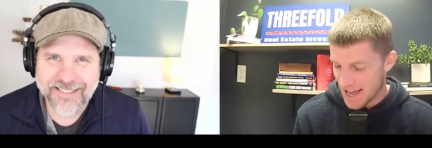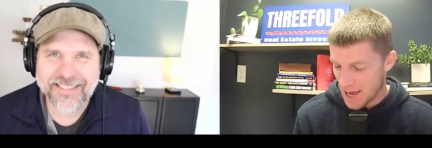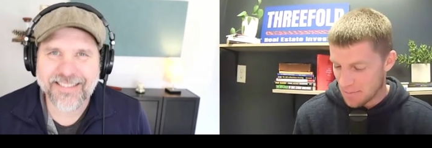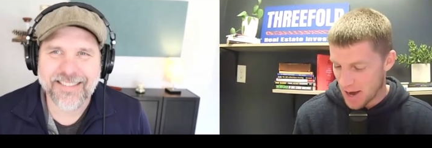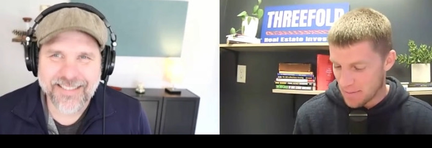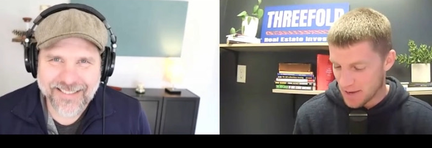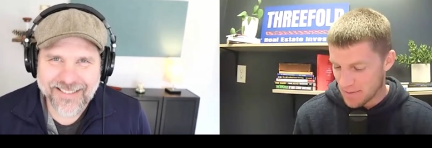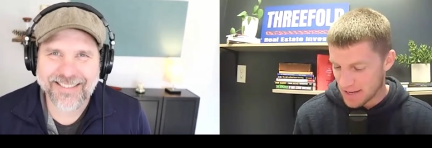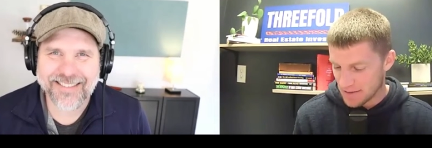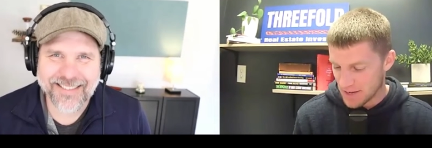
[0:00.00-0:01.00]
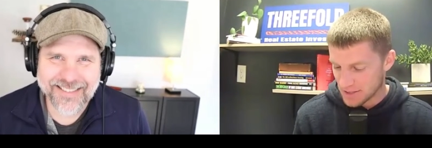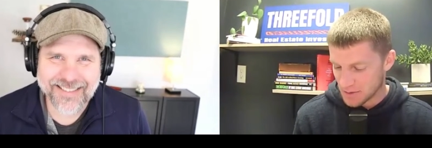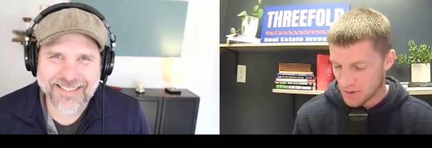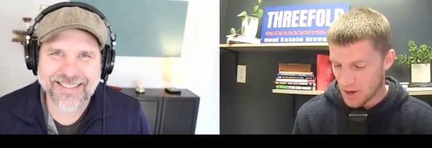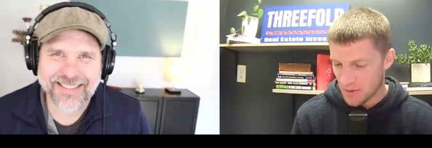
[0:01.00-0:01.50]
Speaker 1: uh, property. My my
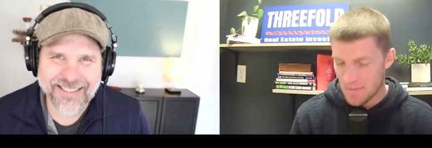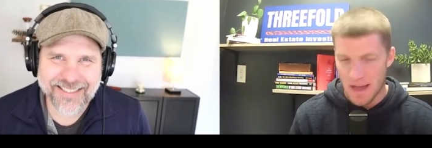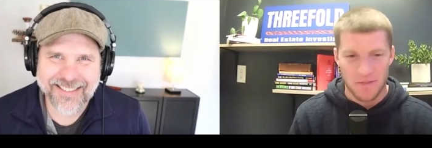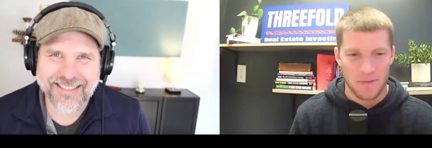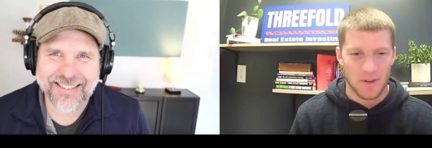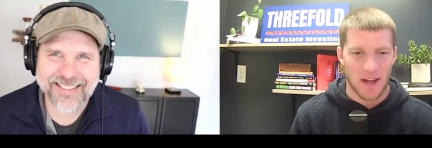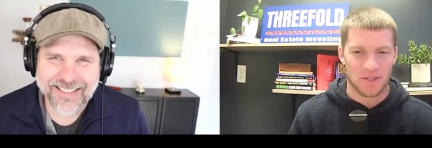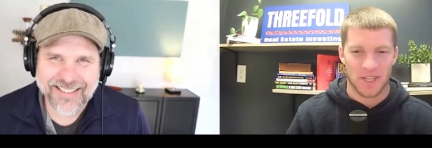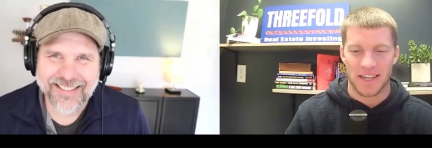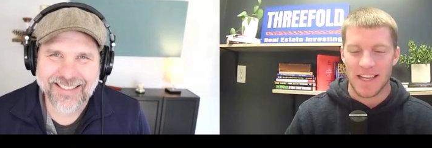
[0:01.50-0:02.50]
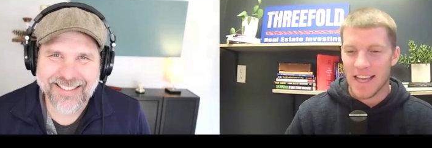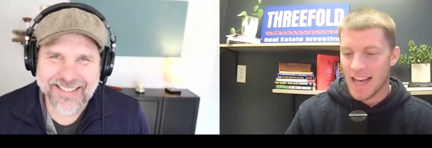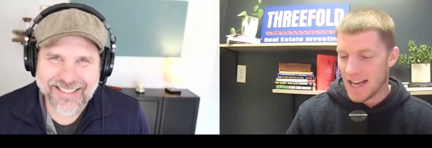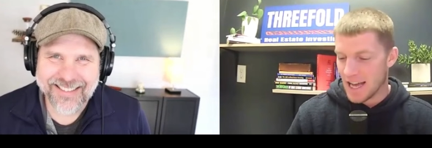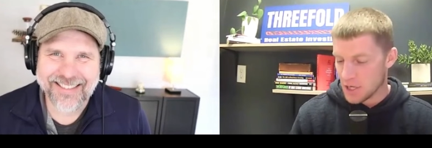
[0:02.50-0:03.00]
story all the way back from when I was on
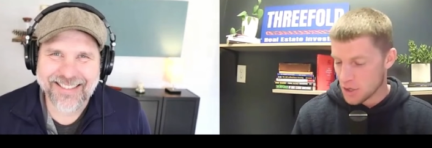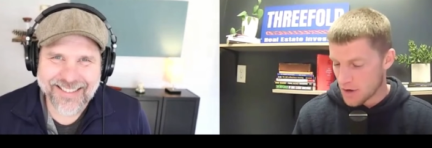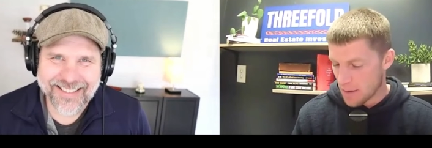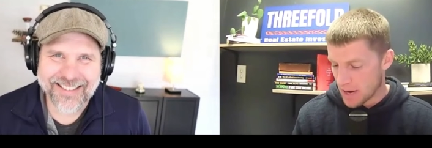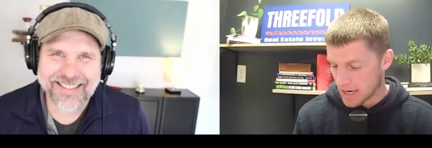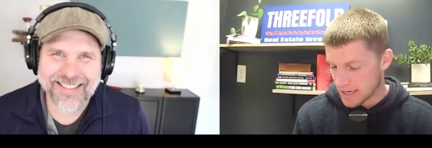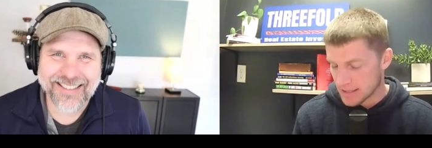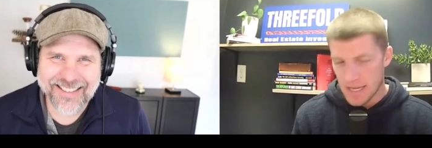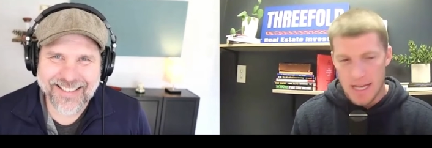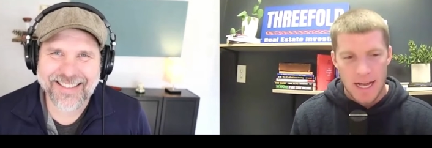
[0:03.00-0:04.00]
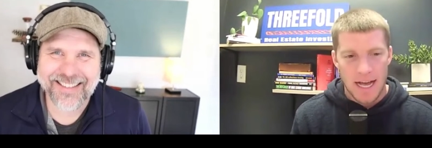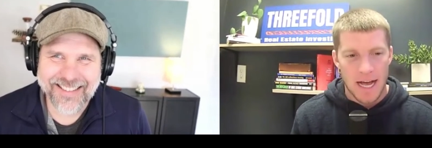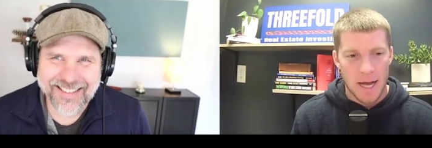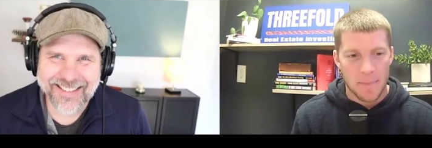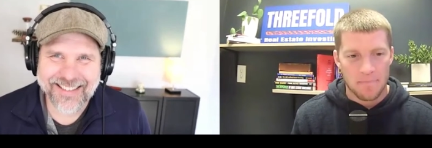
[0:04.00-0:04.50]
uh, your great podcast,
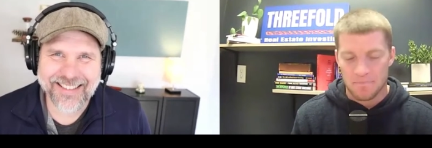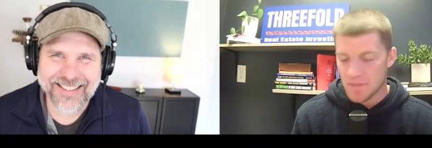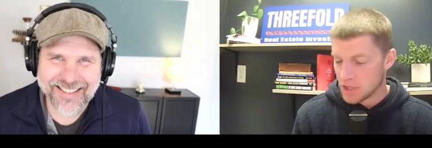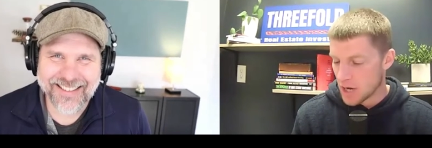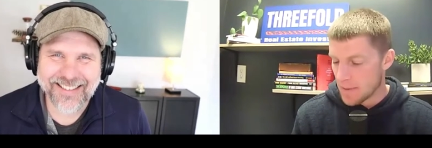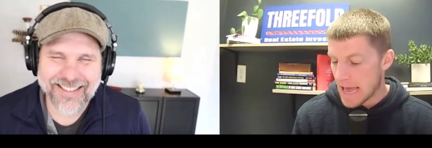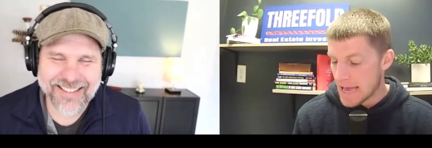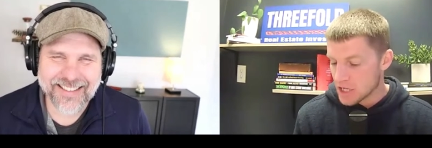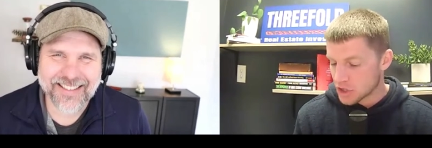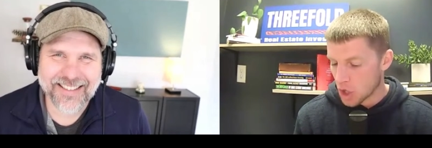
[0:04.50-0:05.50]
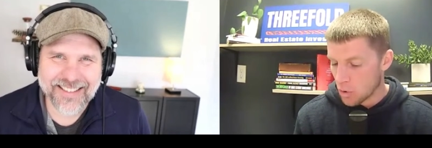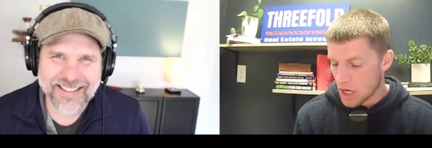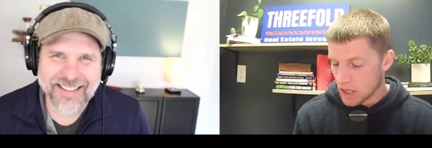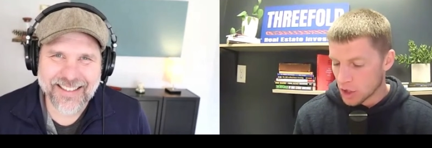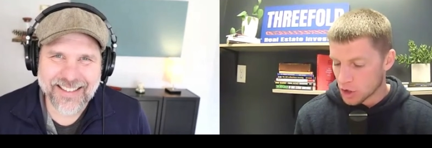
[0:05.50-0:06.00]
um, mm-hmm. Jeremy. Hey, so
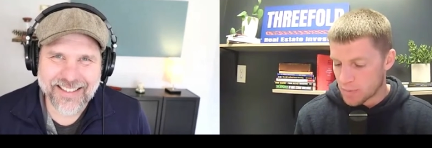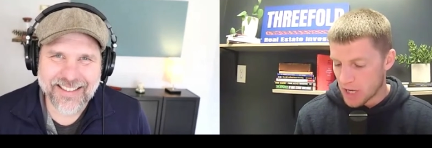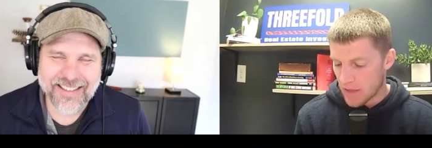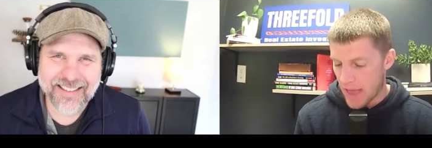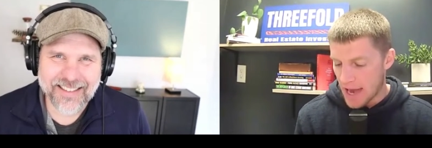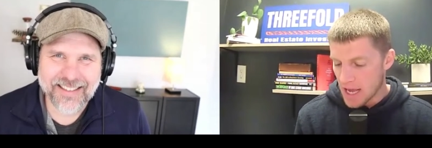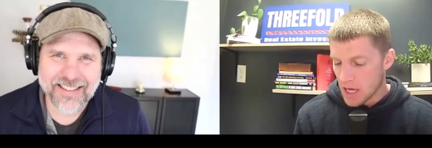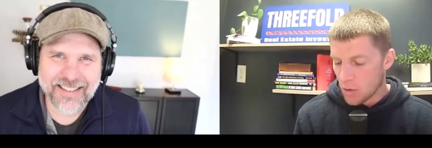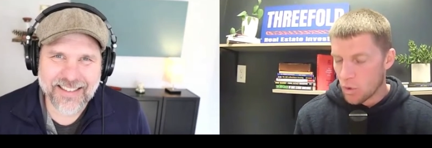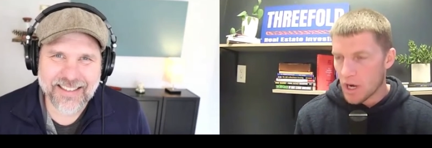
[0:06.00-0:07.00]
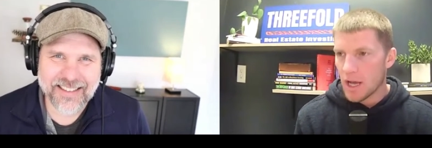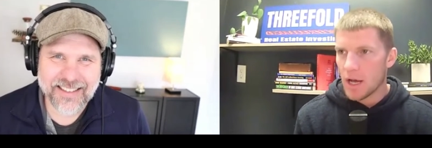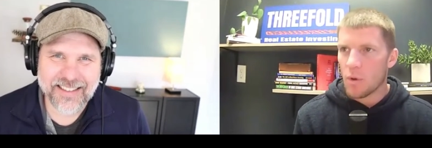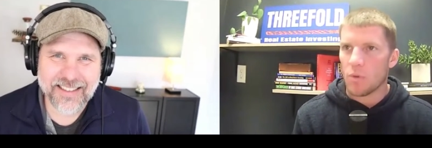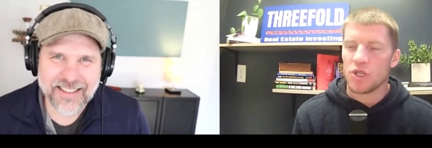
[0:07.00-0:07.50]
little spin on that. What
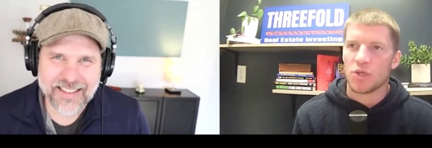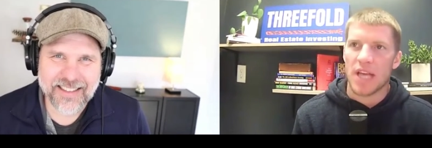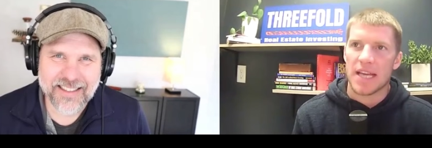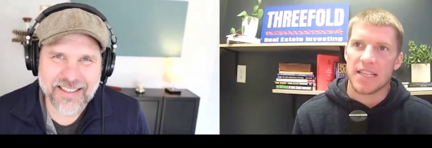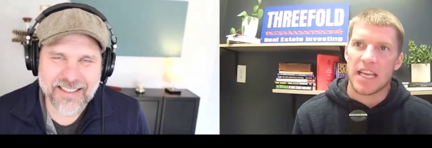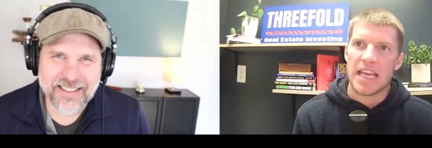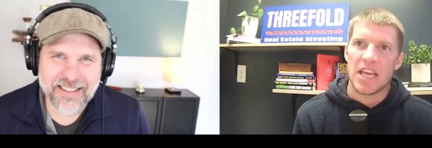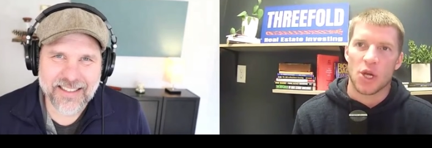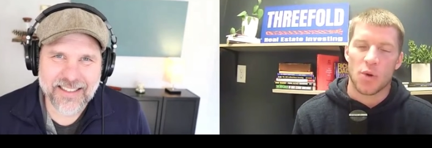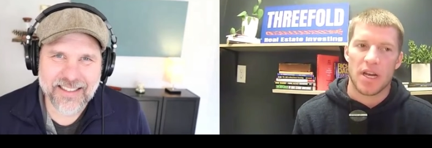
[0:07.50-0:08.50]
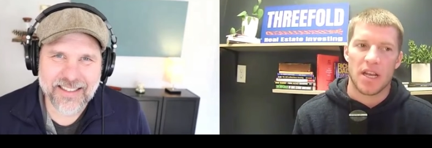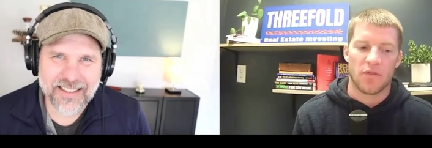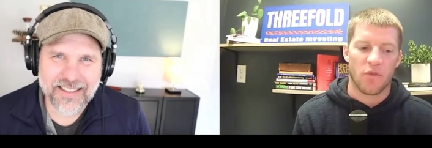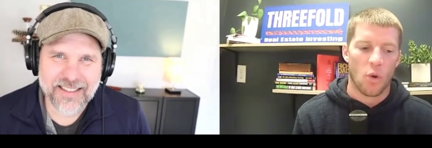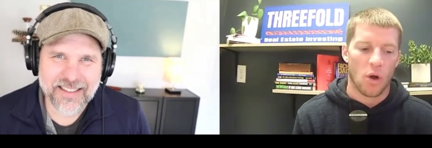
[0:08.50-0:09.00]
uh, what would you say is a key
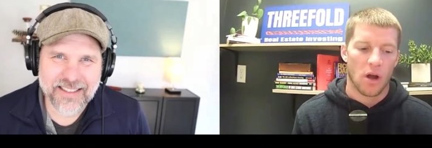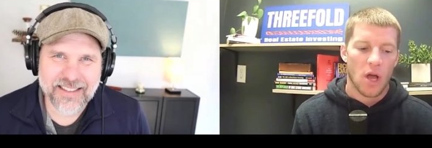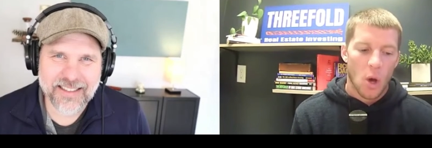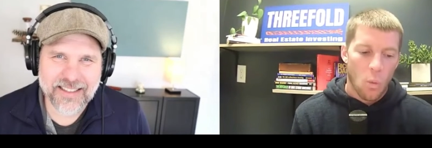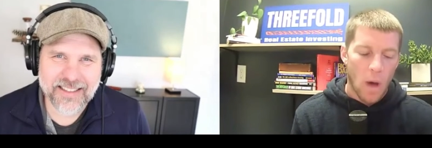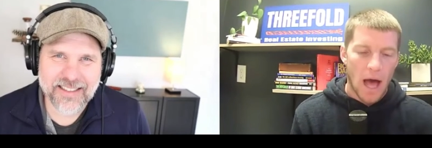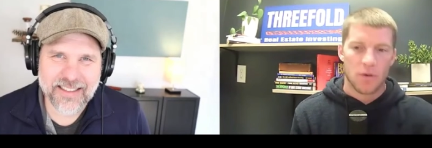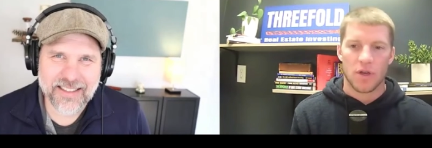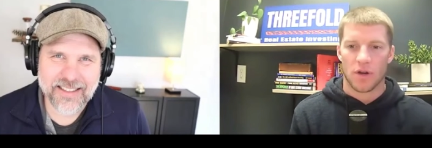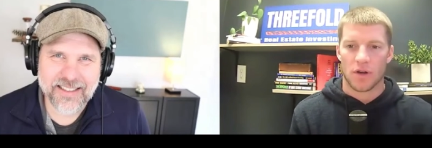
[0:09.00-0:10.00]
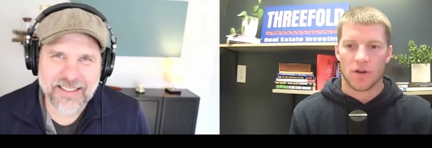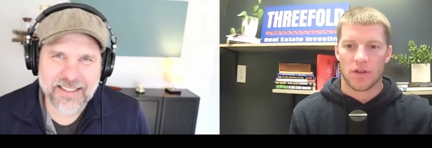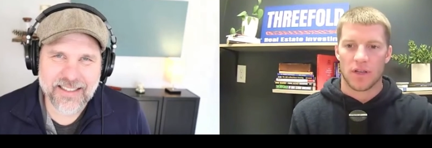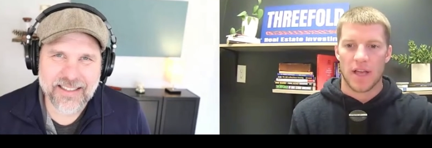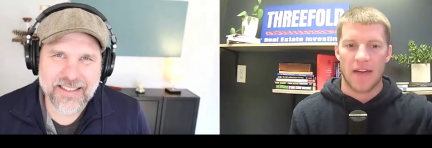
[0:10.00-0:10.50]
ingredient for while
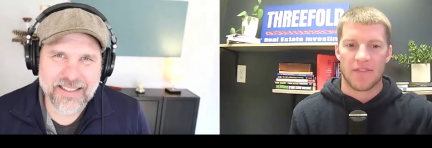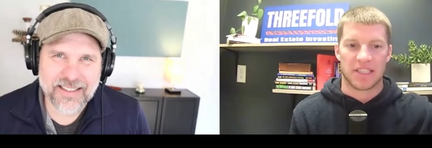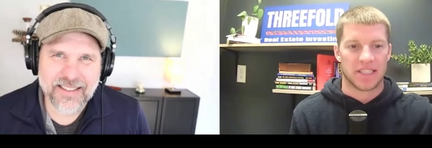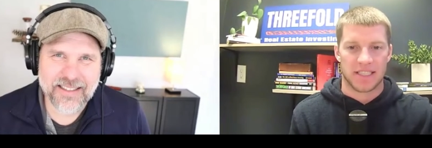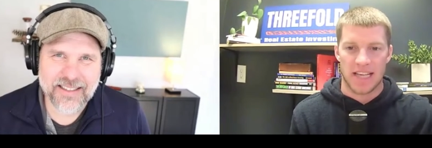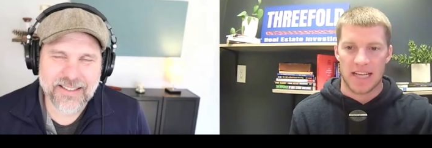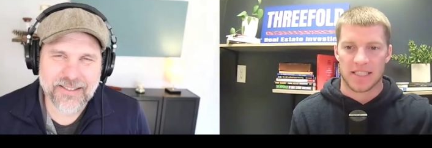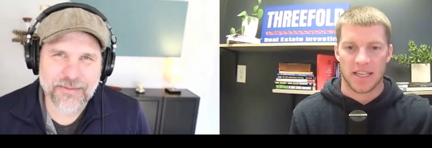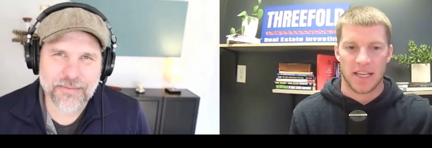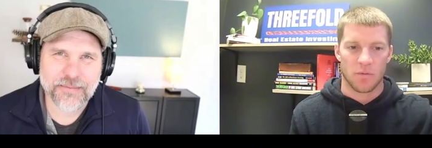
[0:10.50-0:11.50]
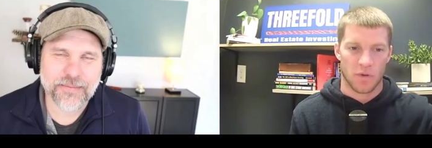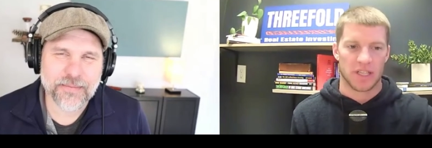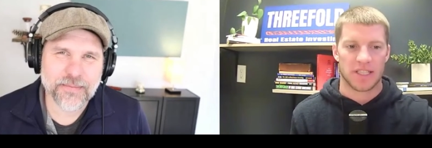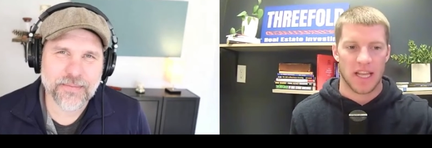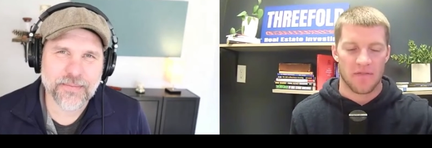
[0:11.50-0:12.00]
you're having success in
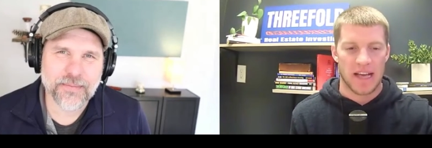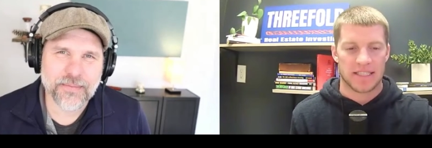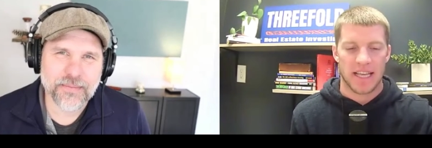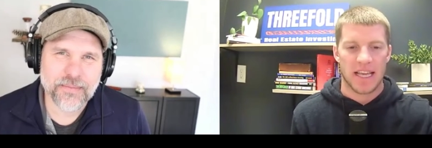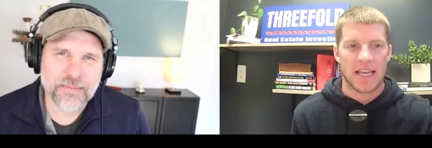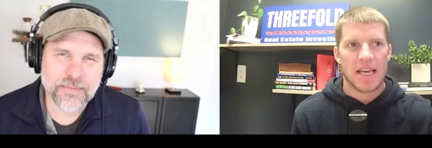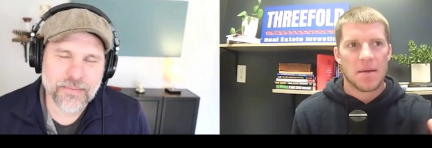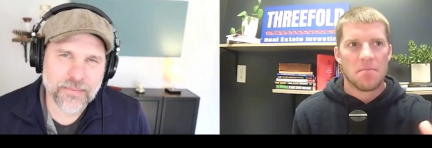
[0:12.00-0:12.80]
real estate investing,